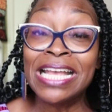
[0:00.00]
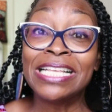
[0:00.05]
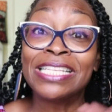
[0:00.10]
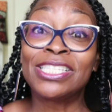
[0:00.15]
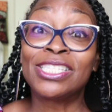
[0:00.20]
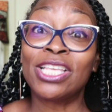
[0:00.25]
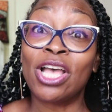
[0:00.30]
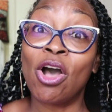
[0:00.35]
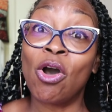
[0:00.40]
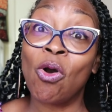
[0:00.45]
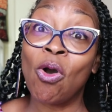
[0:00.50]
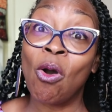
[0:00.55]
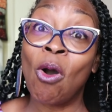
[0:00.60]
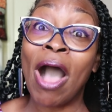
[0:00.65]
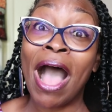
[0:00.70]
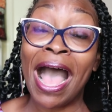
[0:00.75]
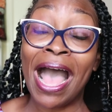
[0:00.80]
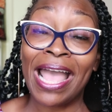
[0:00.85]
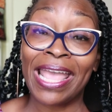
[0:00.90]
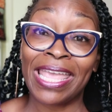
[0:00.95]
So
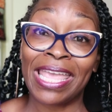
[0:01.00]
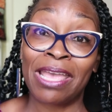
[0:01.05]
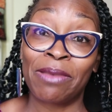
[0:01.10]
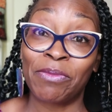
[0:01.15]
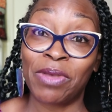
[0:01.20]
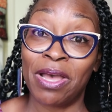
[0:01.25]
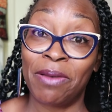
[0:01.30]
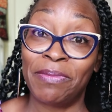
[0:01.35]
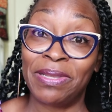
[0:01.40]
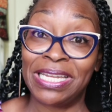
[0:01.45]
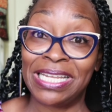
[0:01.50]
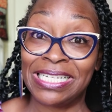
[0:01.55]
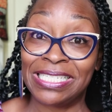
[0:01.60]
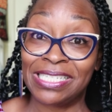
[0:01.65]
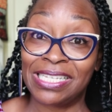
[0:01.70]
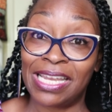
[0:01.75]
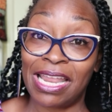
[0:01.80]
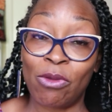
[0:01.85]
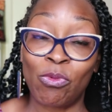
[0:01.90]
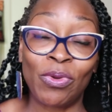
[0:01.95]
I am coming in
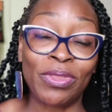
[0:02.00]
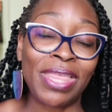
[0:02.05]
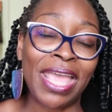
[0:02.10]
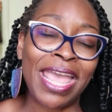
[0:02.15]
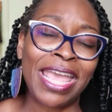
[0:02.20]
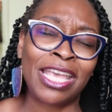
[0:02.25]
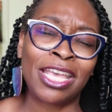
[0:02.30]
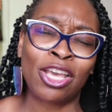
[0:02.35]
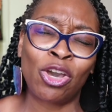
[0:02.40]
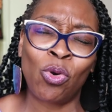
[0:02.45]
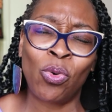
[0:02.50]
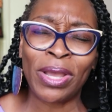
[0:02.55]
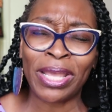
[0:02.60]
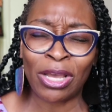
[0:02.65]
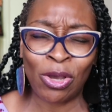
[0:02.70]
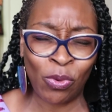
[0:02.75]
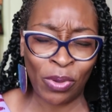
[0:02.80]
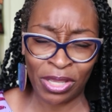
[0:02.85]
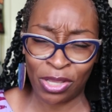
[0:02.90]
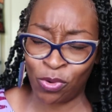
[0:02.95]
today with a
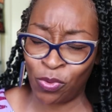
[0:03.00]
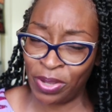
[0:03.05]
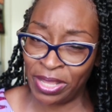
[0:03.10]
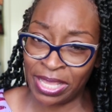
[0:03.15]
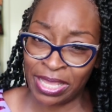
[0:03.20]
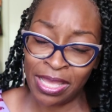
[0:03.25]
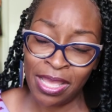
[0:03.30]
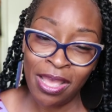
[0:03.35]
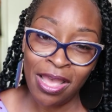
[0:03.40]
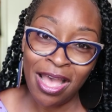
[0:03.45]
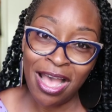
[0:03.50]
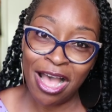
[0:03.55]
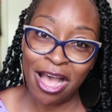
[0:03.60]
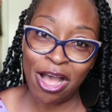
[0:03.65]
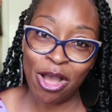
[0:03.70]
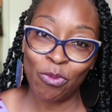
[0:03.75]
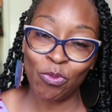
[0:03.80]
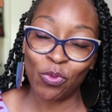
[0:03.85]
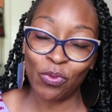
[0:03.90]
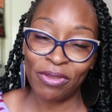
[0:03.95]
quick
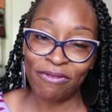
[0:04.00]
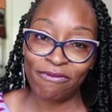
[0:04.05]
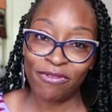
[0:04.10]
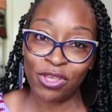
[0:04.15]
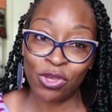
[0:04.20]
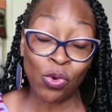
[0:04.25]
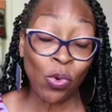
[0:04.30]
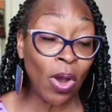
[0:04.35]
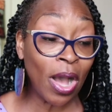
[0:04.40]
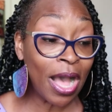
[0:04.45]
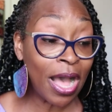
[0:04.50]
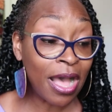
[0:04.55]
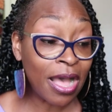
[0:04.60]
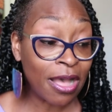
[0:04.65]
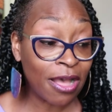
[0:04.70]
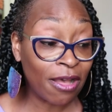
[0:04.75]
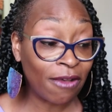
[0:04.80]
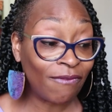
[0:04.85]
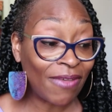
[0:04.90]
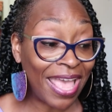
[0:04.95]
review
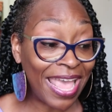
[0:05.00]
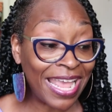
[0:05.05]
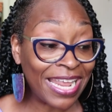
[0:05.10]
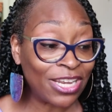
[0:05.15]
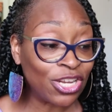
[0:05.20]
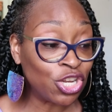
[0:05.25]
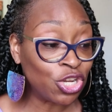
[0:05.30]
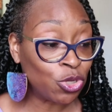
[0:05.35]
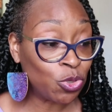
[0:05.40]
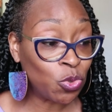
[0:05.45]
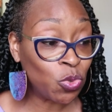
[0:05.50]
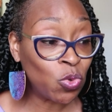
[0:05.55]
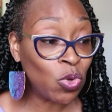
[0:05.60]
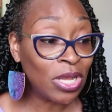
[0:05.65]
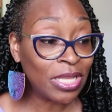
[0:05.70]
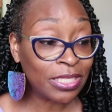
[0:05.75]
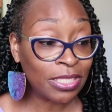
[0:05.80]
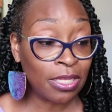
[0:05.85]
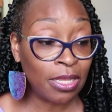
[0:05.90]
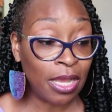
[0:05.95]
of a new